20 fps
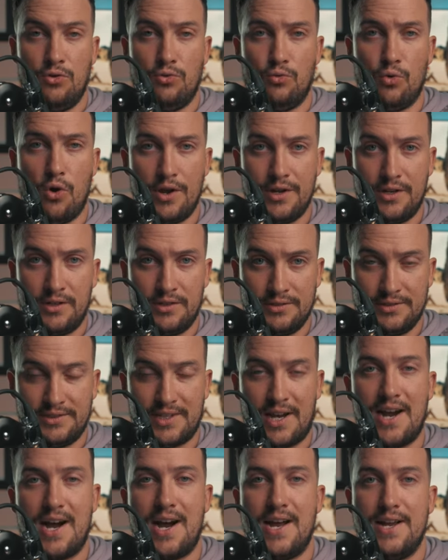
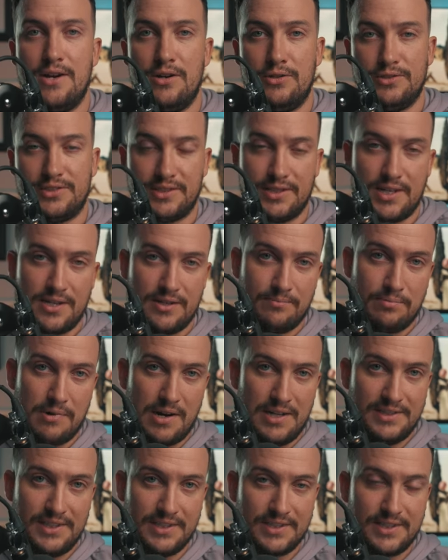Royal.io is another
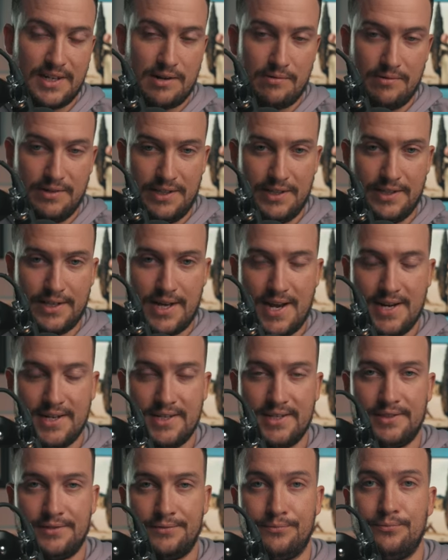project that I really like
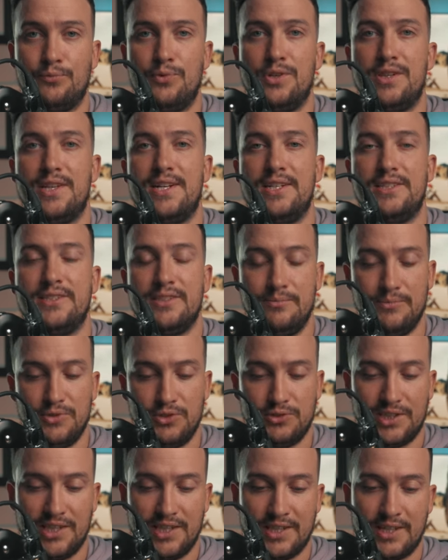related to
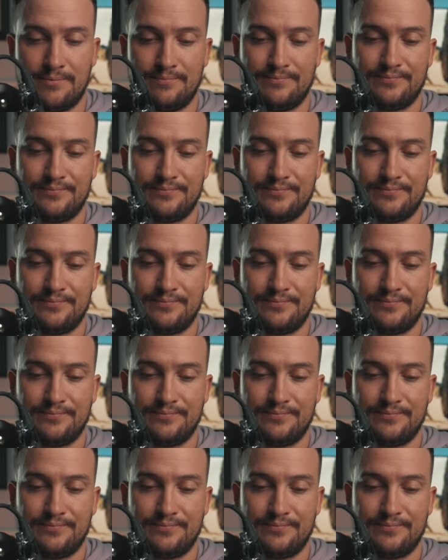music.